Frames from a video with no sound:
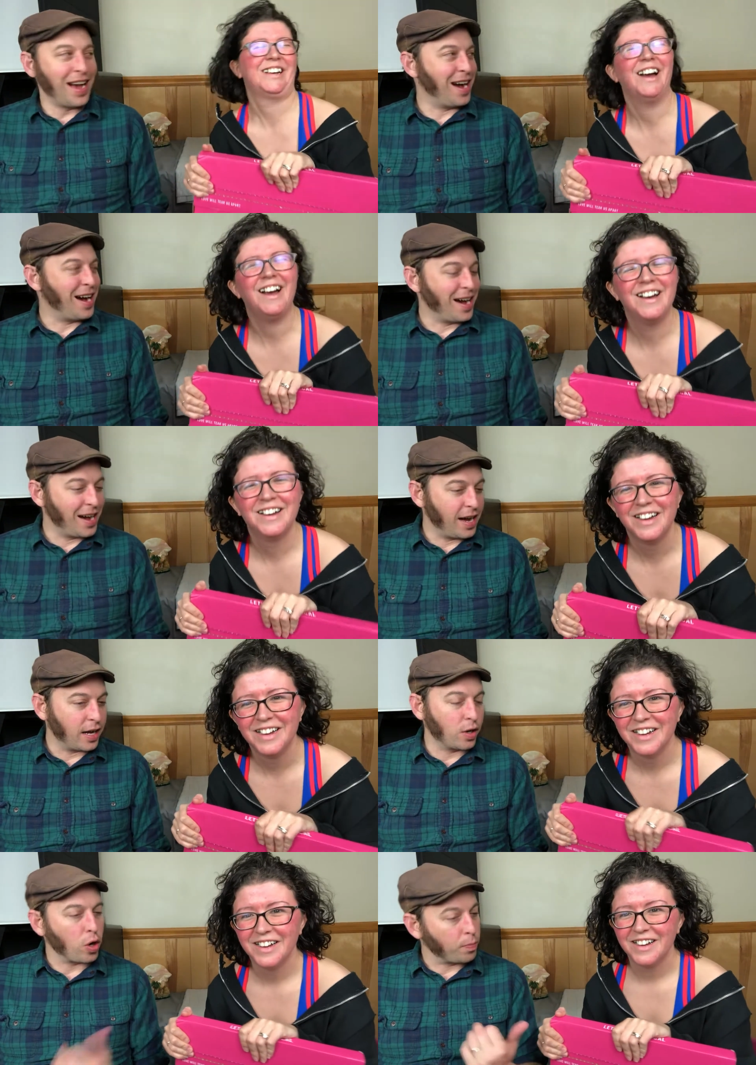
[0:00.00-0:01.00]

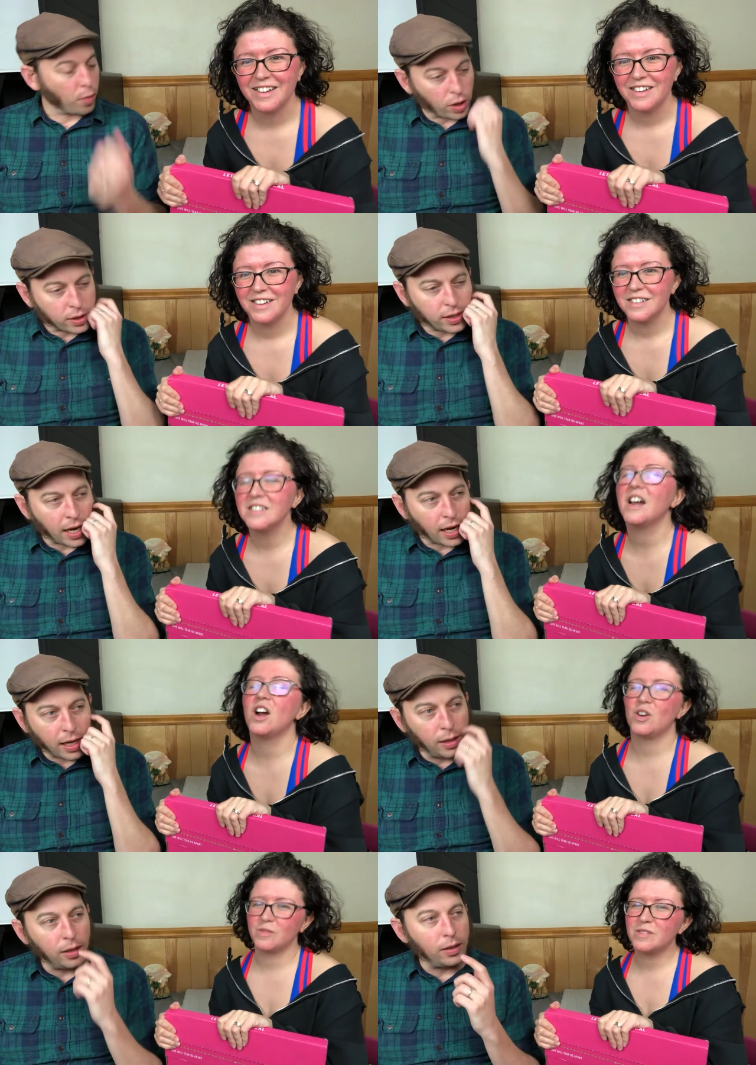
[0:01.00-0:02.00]
Speaker 1: Uh, Garth Brooks oh.
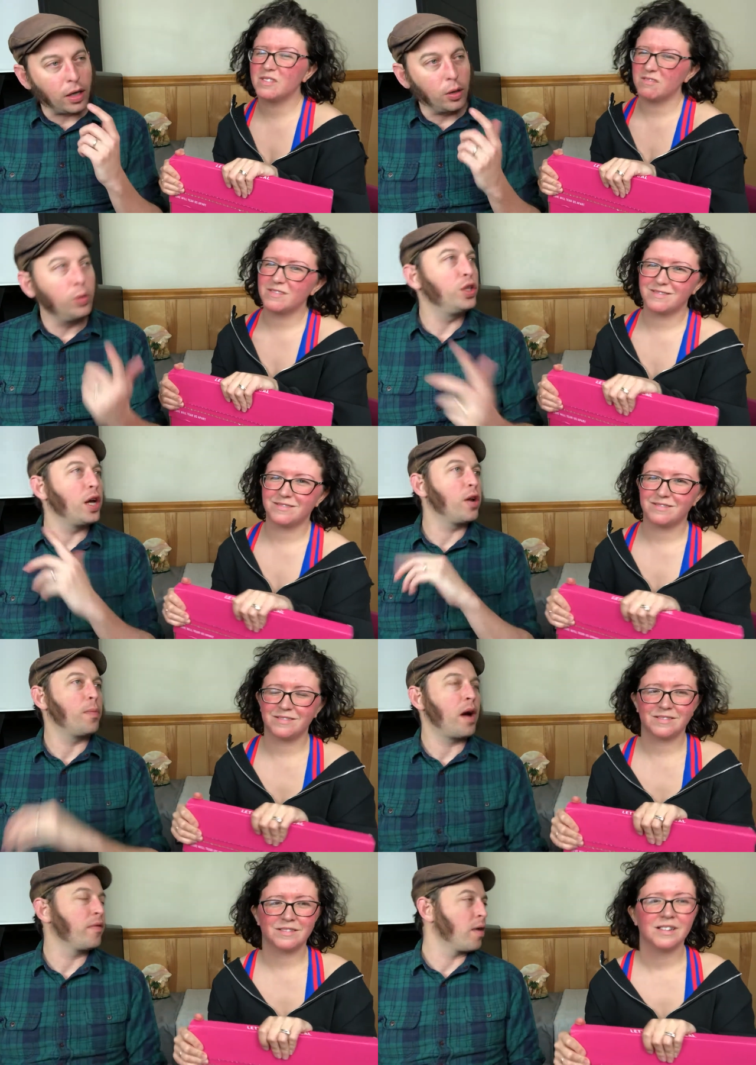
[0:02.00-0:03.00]
and oh.
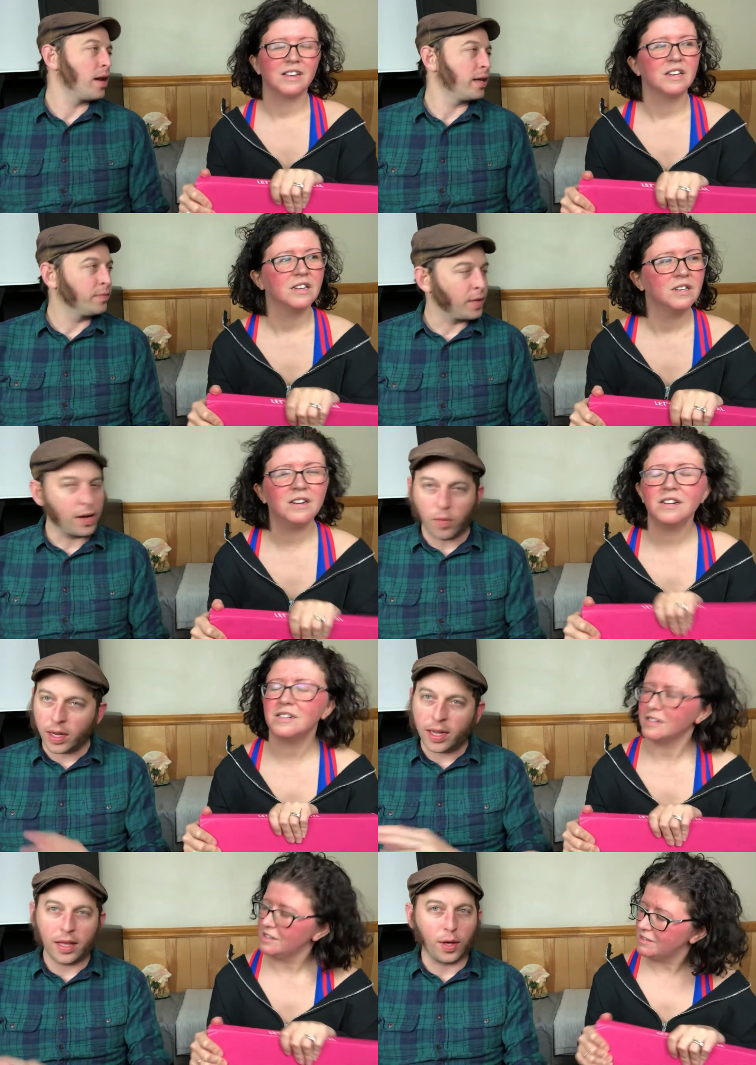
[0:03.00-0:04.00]
Luciano Pavarotti. I didn't mm.
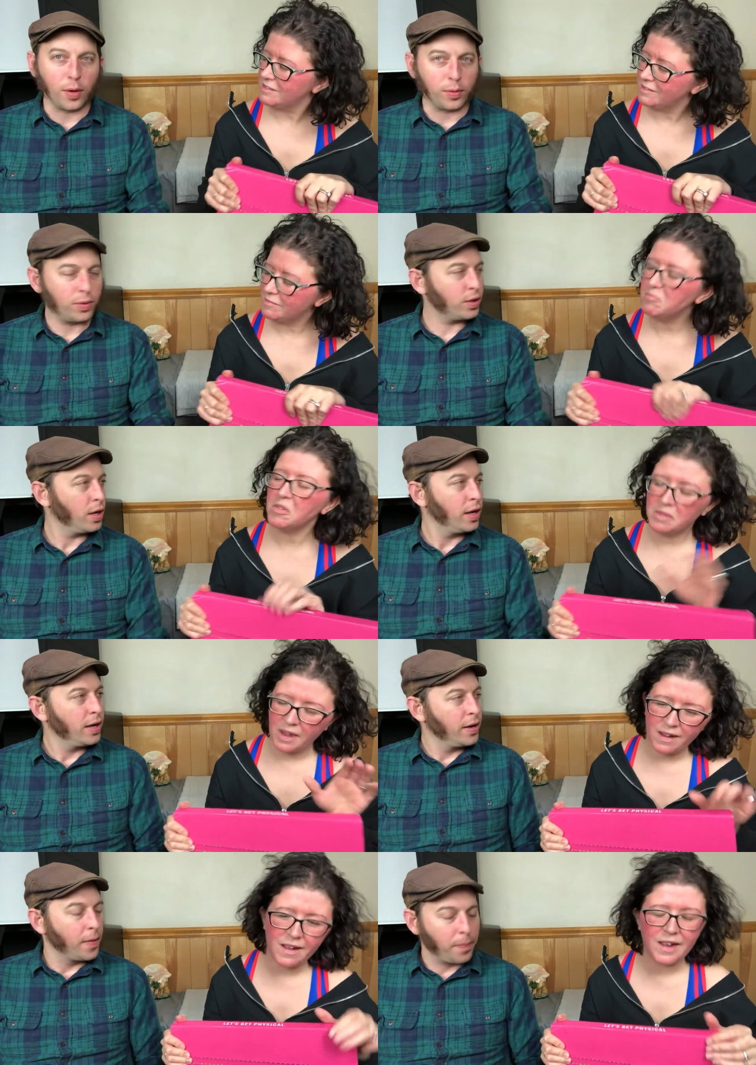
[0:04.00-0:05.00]
want hmm. any of those.
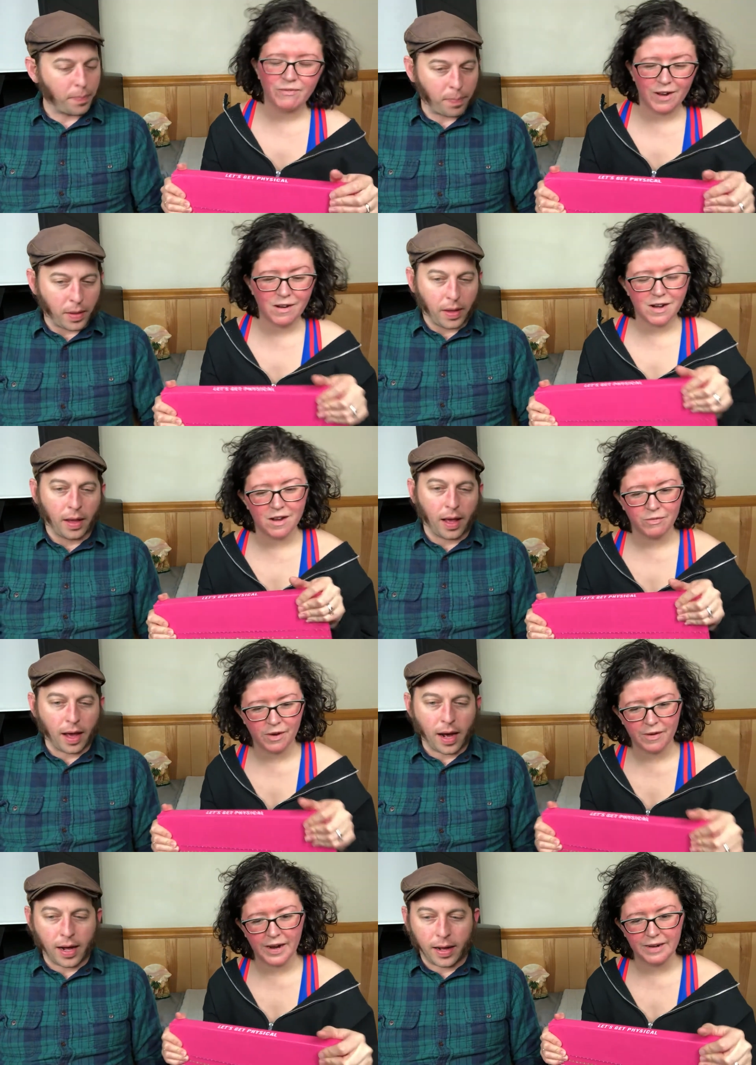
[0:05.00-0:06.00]
Speaker 2: Okay, fair enough.
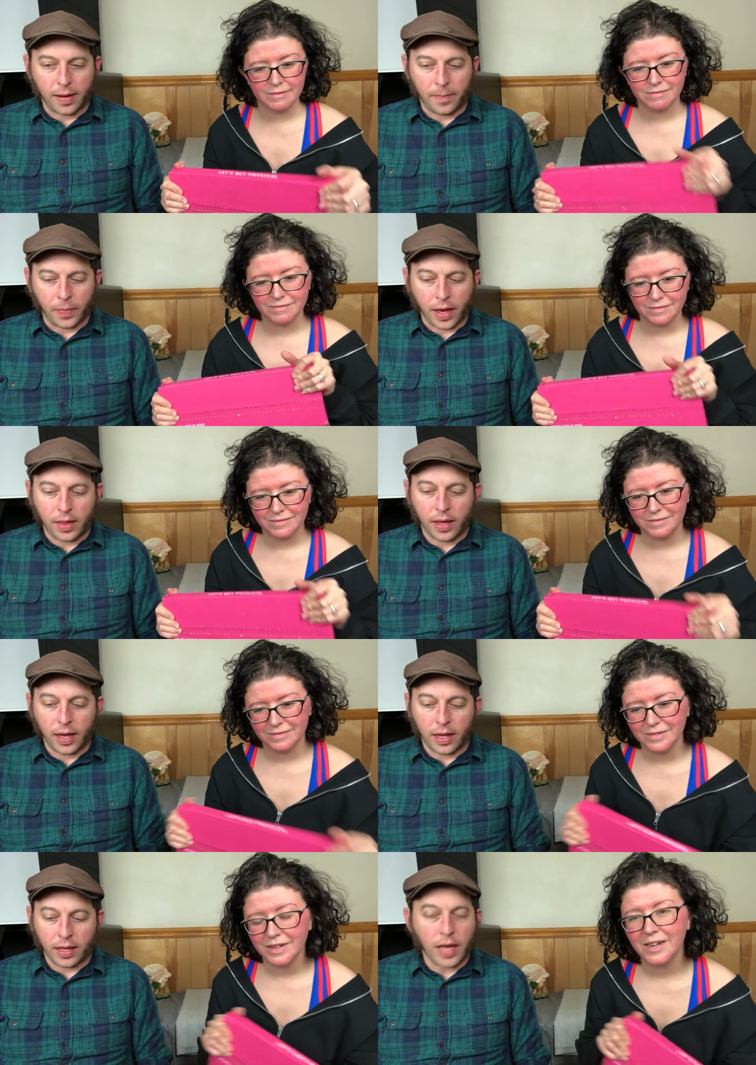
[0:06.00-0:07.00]
Uh, right. Um,
Speaker 1: and
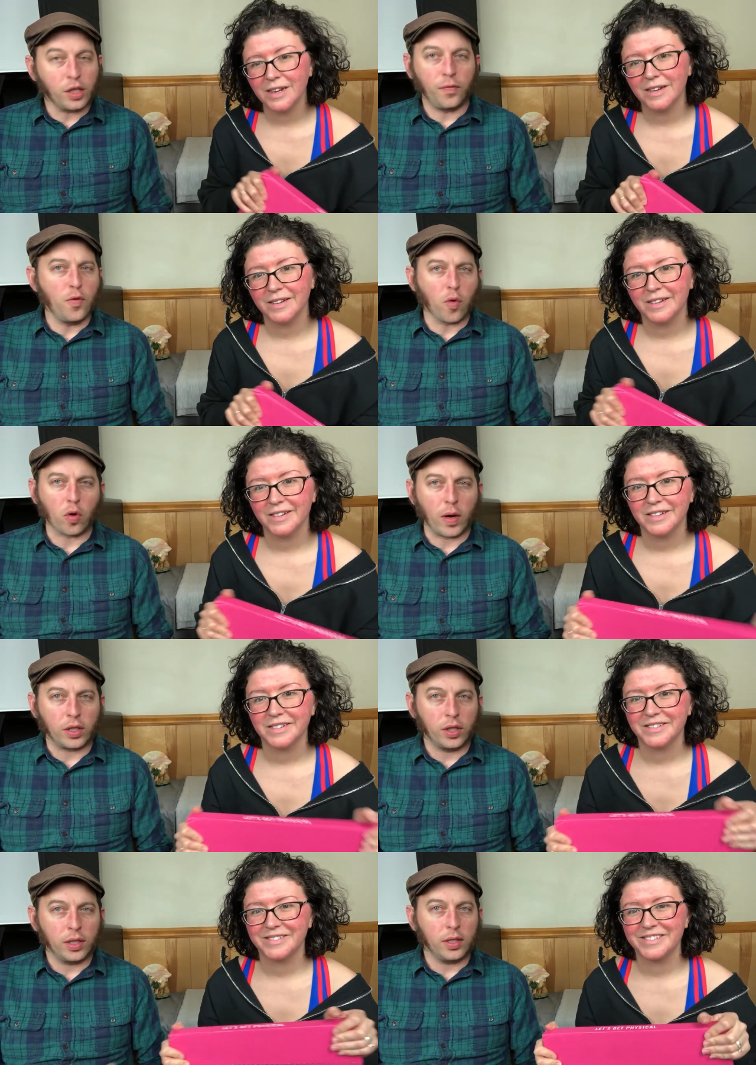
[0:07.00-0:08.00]
then yeah, just a few more
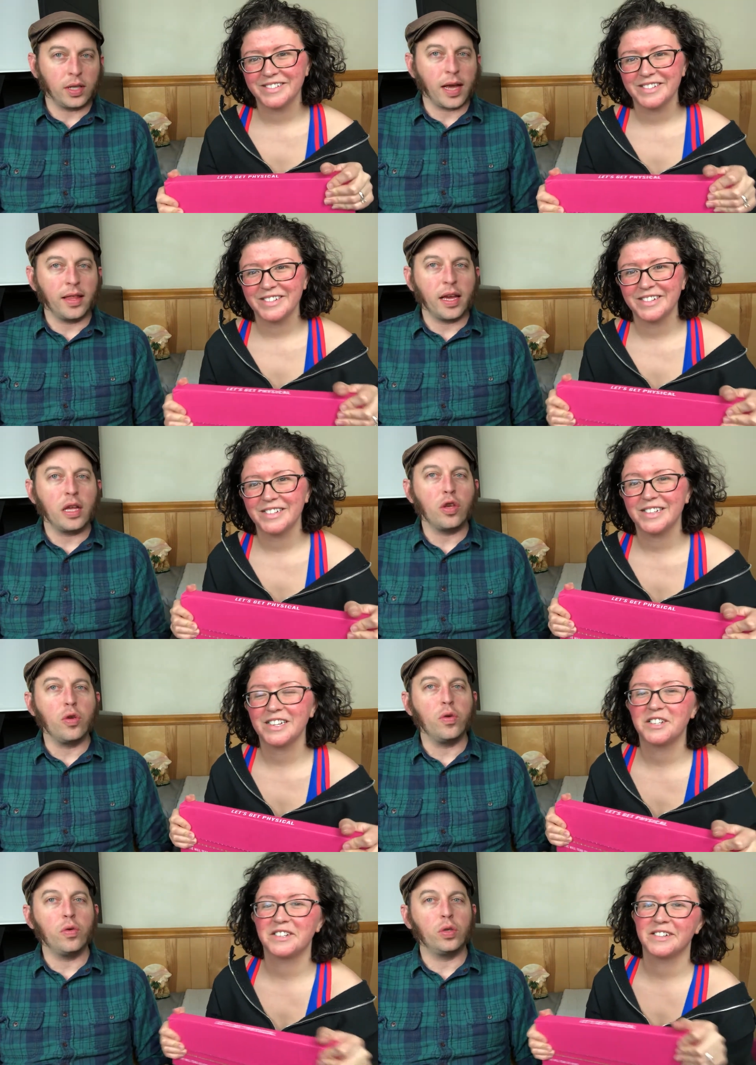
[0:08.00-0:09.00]
questions, and then
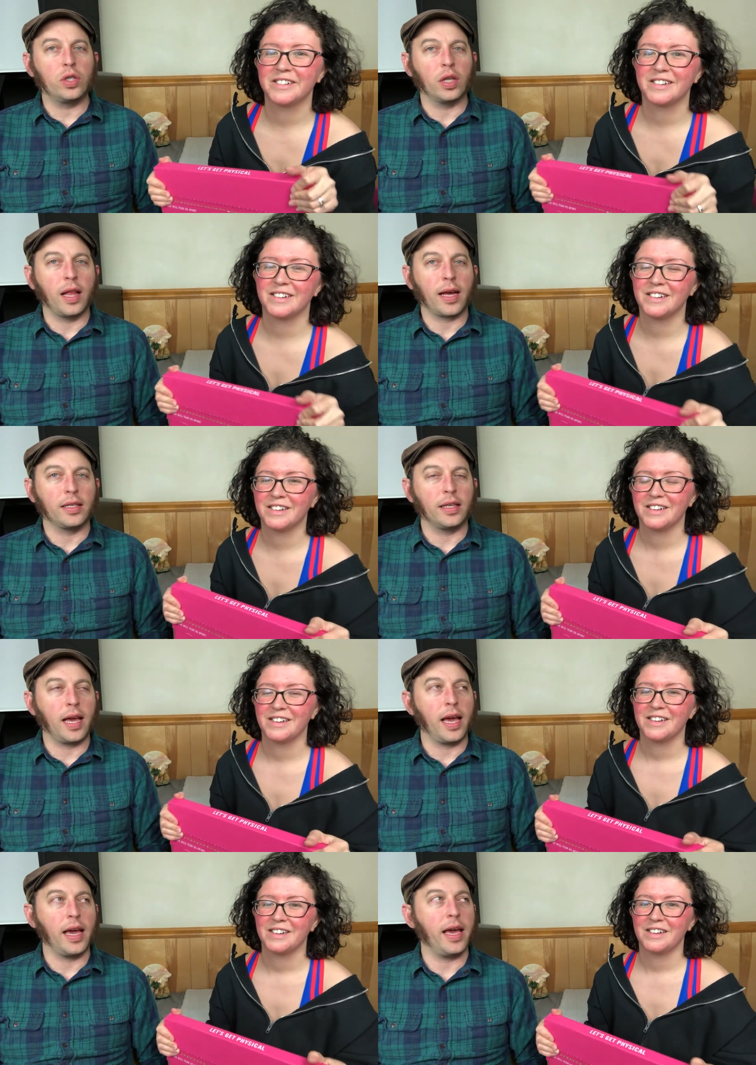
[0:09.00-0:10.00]
you select
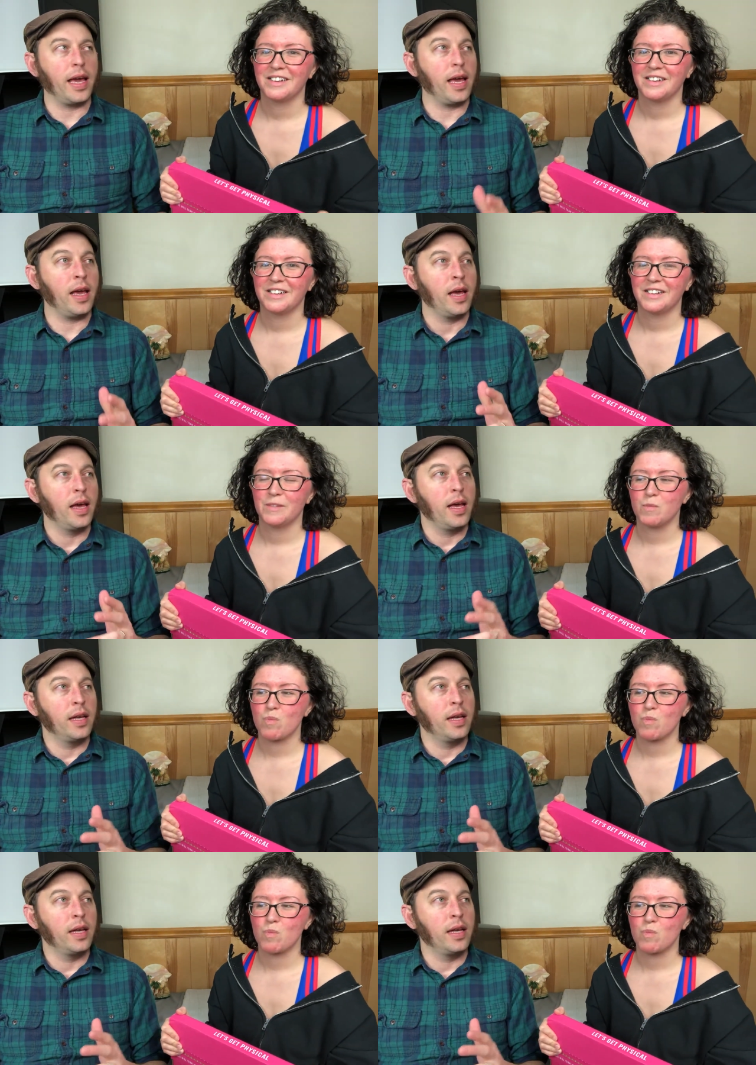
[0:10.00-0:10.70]
a